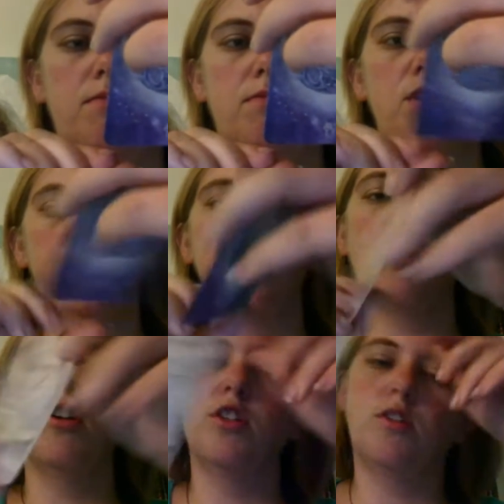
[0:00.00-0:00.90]
This
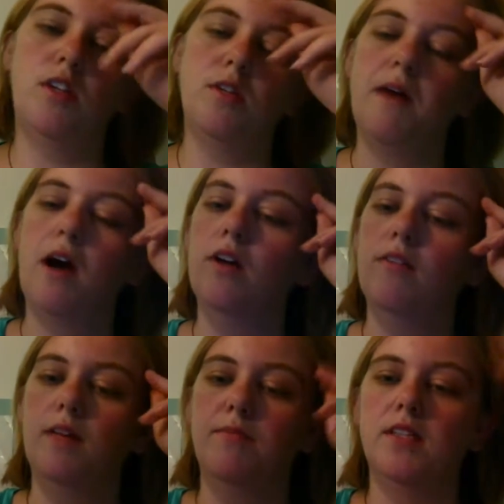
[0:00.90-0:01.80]
card is about
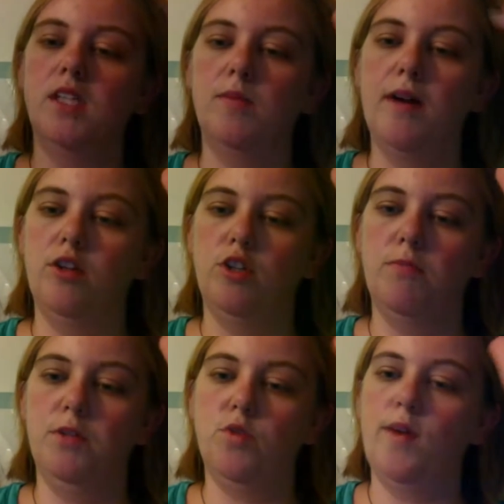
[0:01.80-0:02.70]

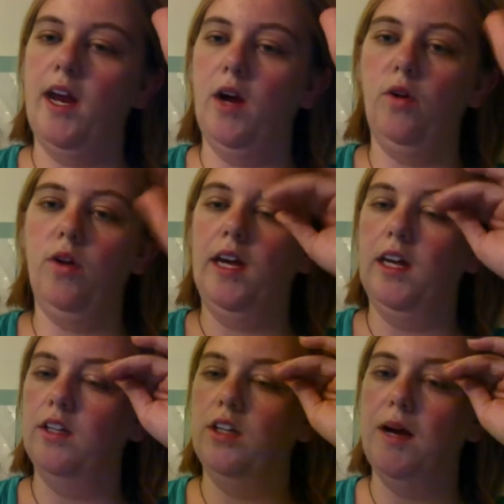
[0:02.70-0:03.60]
betrayal
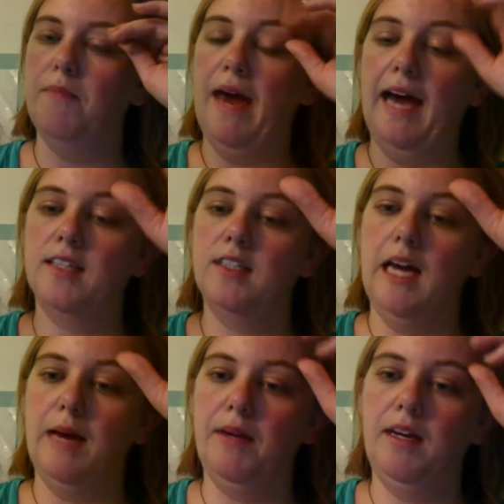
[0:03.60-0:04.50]
and
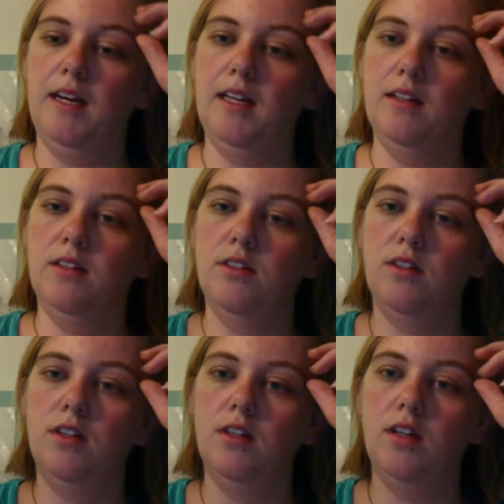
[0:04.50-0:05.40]
backstabbing and
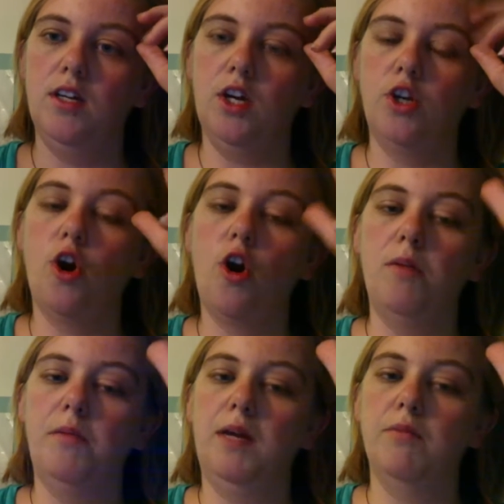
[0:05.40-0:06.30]
your heart
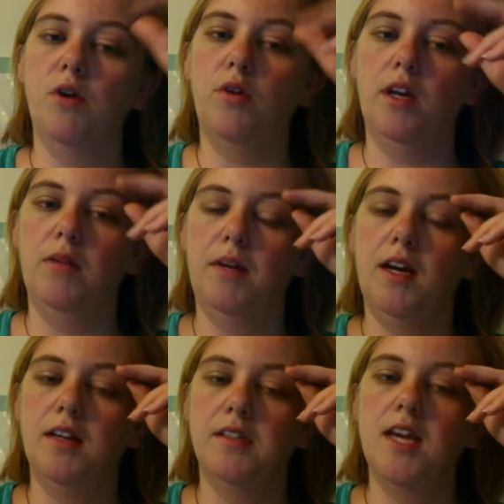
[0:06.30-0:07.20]
being broken,
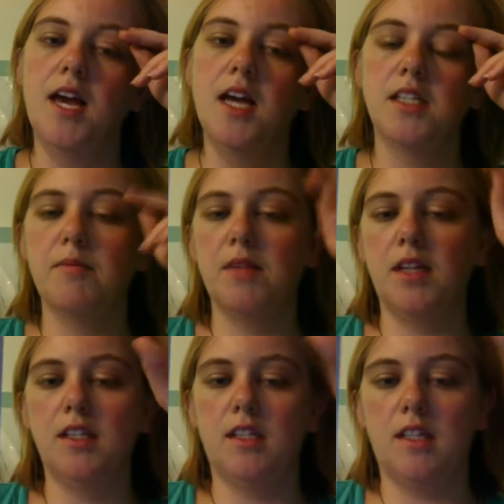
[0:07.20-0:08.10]
because some of
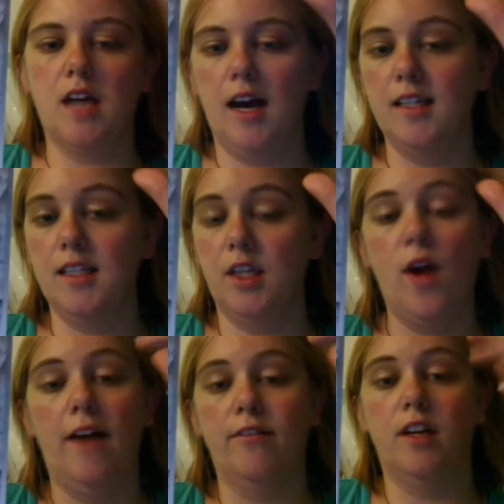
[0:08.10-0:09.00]
these ties that you
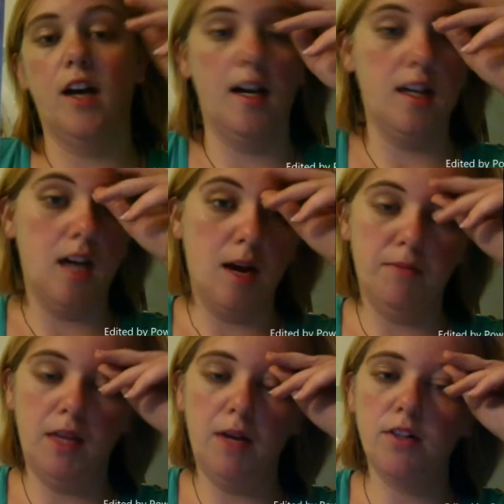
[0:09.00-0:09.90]
have to cut,
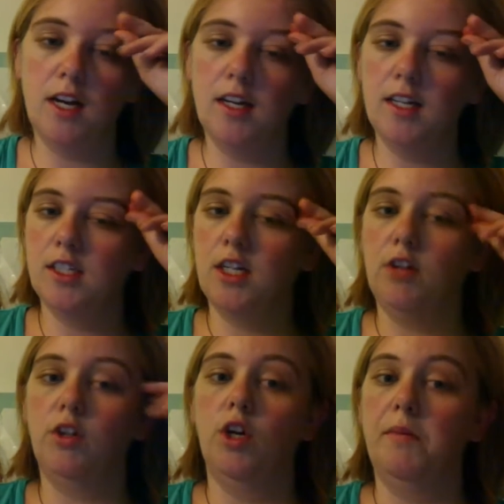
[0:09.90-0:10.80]
they are not
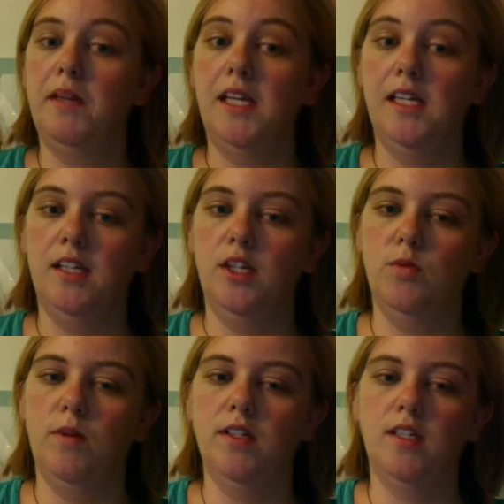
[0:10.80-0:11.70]
necessarily going to be the easiest
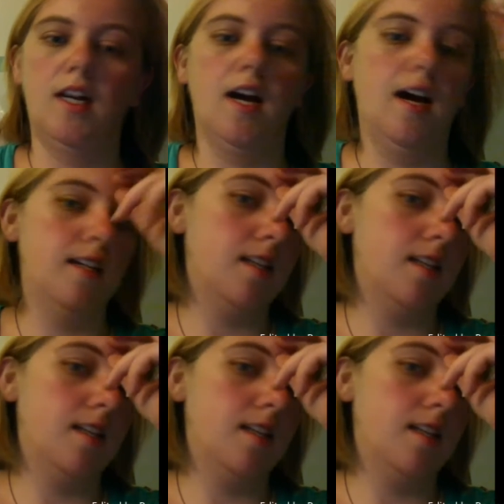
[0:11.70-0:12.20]
ones to cut.